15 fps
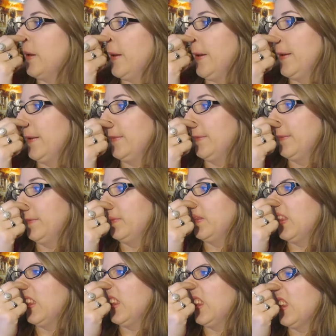Um,
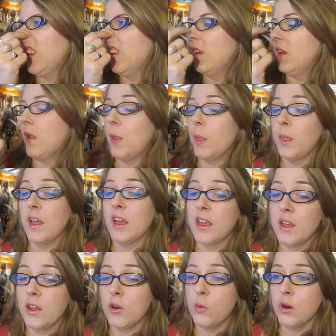I
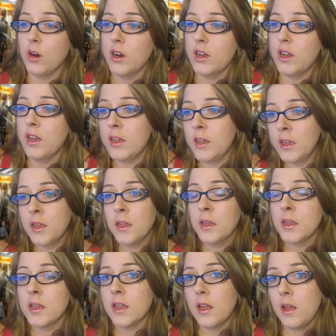gotta go to work.
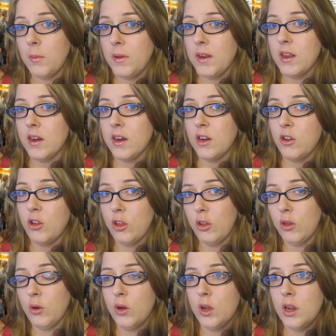I'll be done at
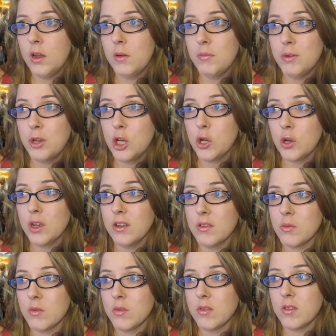2, but you
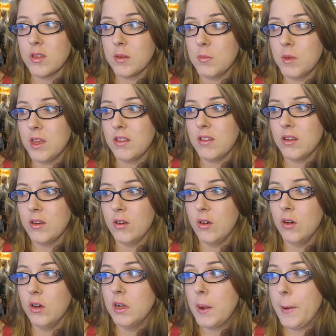guys won't see me
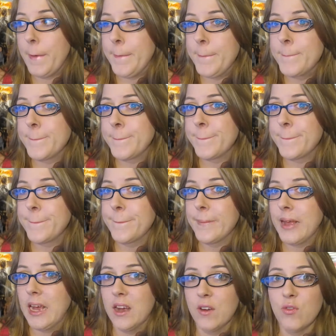till
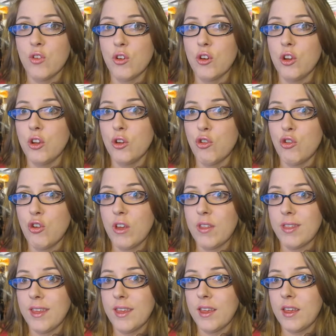after 2, I
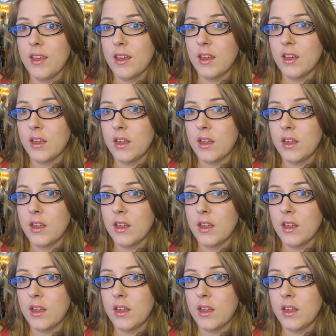think.